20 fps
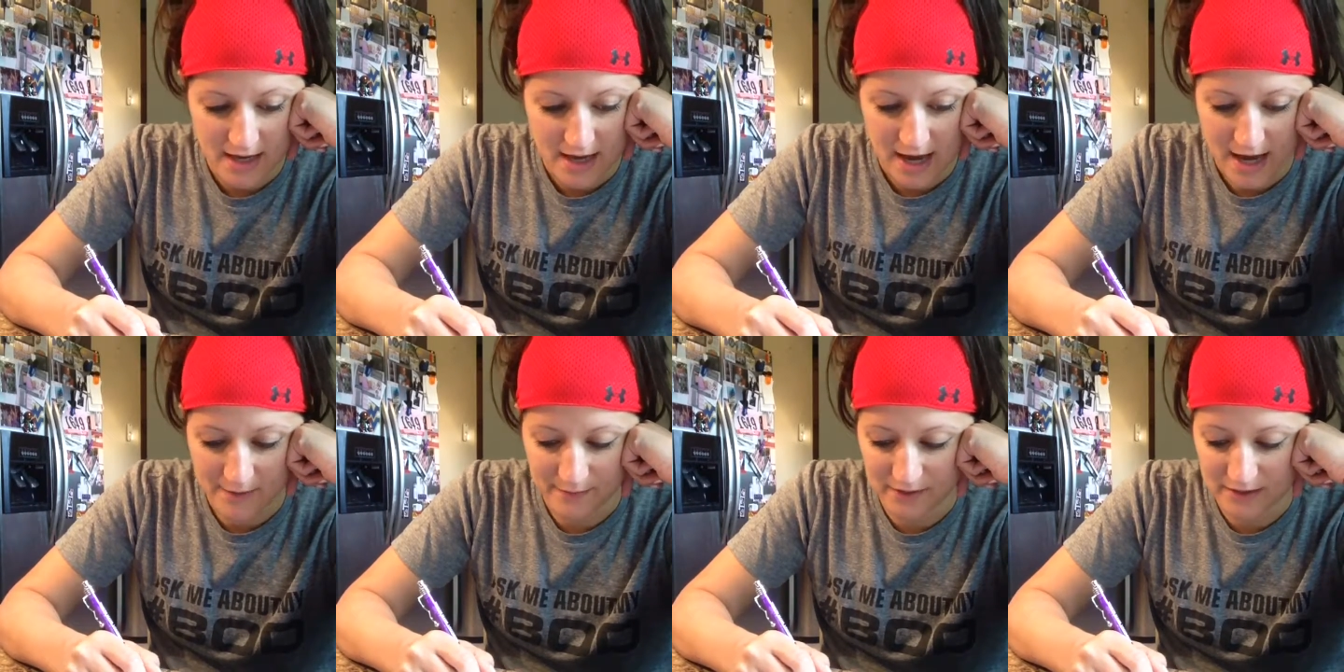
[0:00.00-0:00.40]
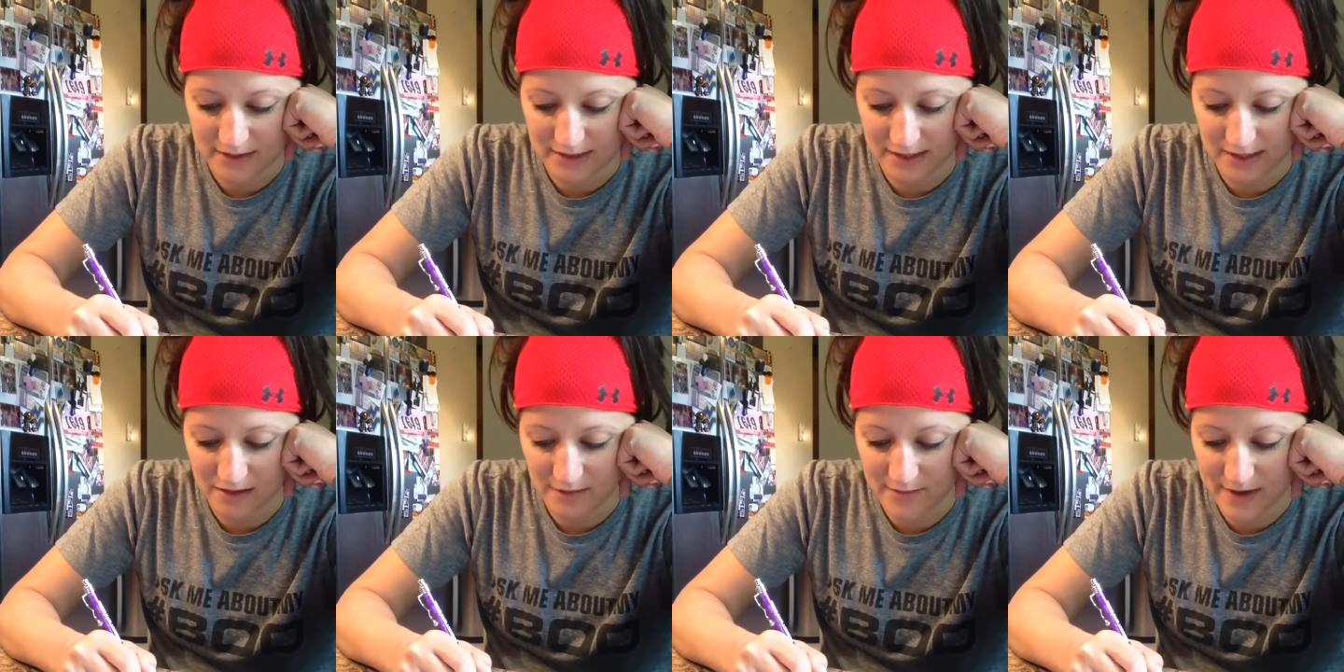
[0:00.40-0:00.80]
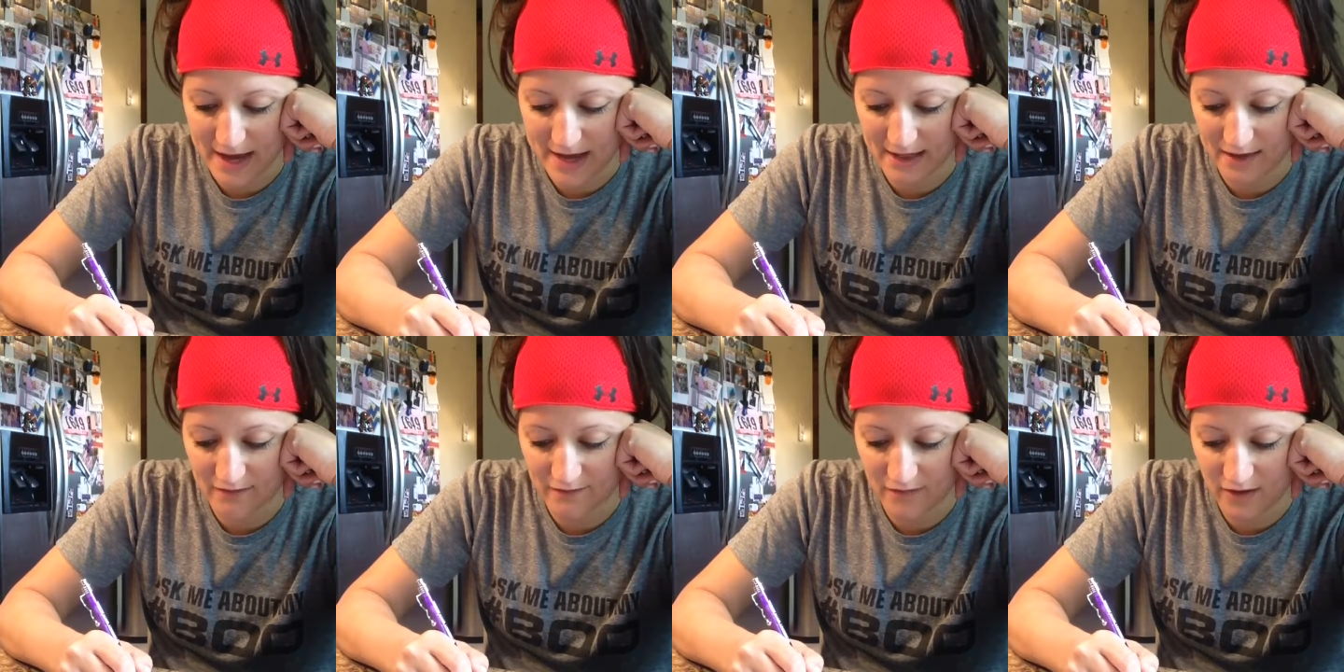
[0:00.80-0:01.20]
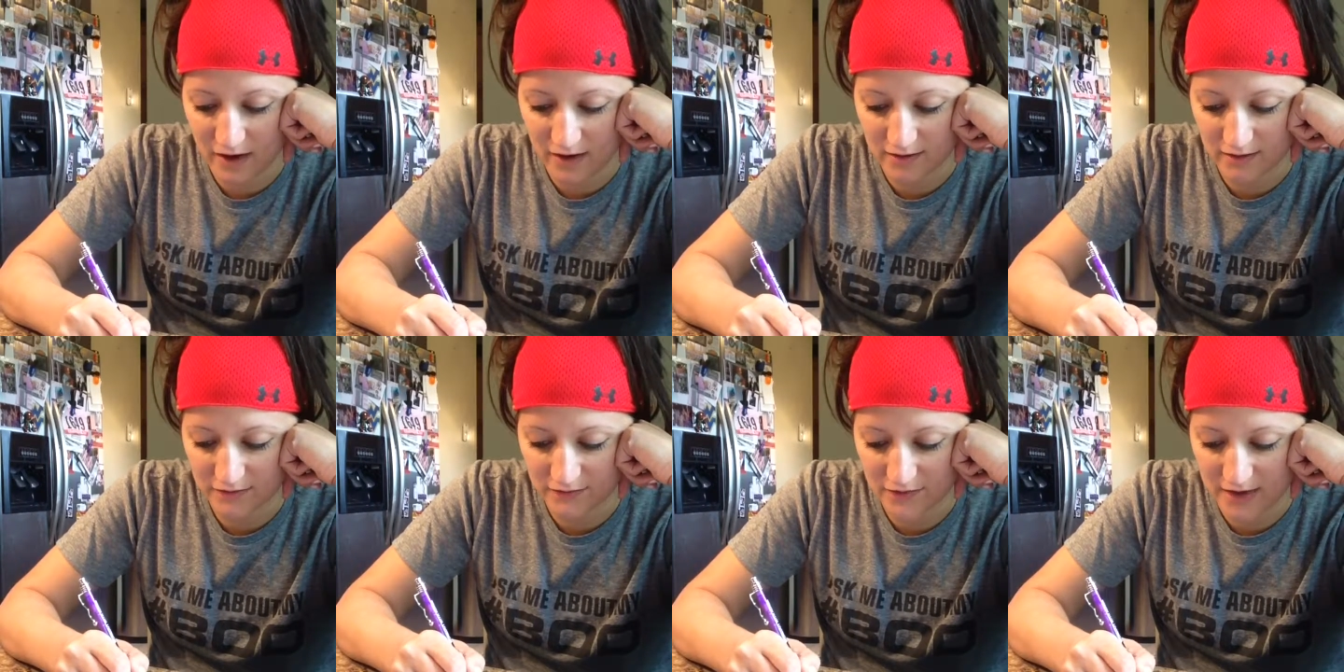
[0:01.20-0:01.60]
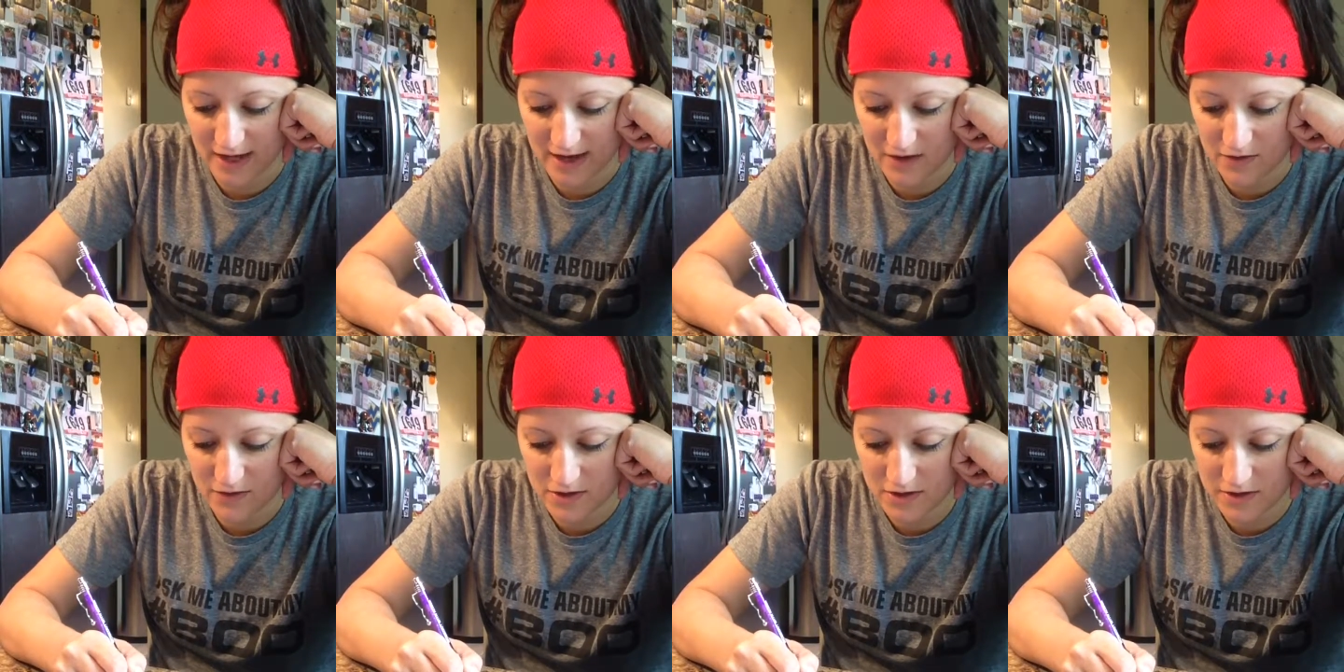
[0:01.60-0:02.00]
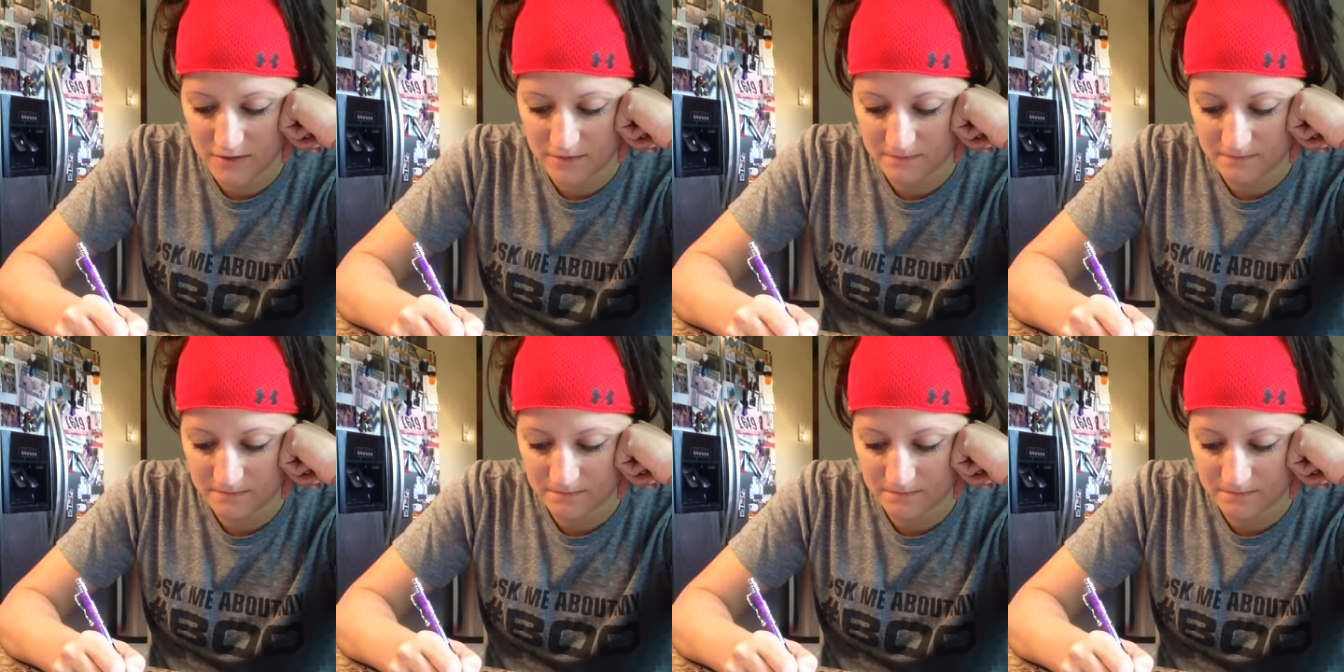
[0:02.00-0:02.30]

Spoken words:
I'm going to get a bag of cauliflower.